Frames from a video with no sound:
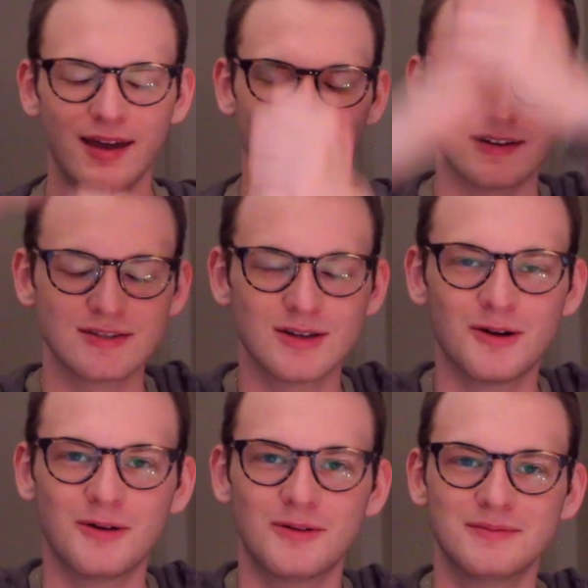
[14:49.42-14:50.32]
And I
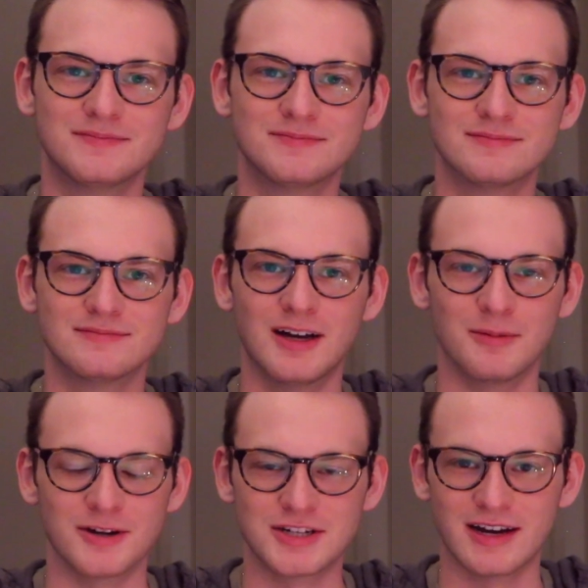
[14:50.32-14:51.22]
so
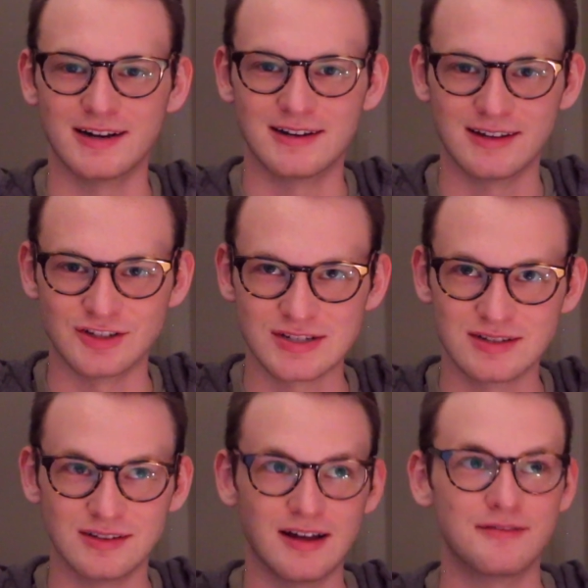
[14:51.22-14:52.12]
appreciated and just
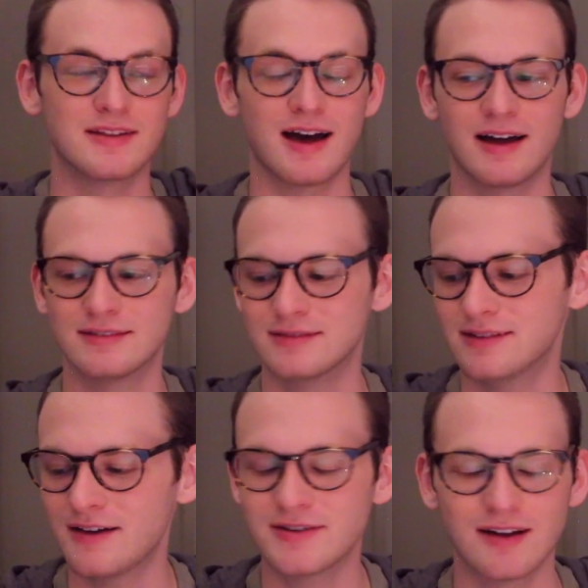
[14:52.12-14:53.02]
loved that.
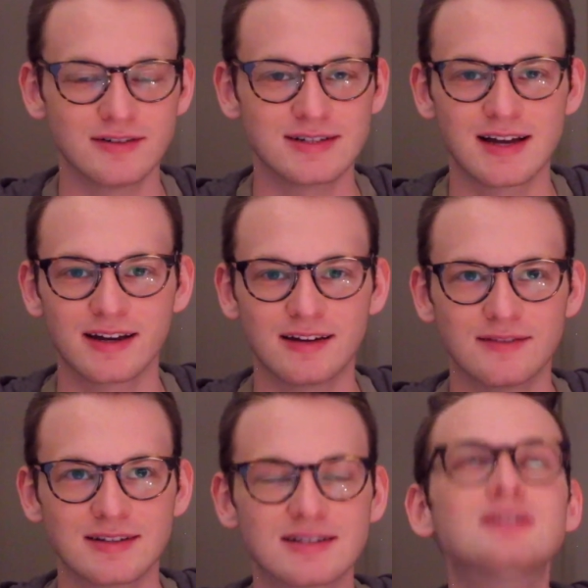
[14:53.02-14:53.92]
Loved every second of this.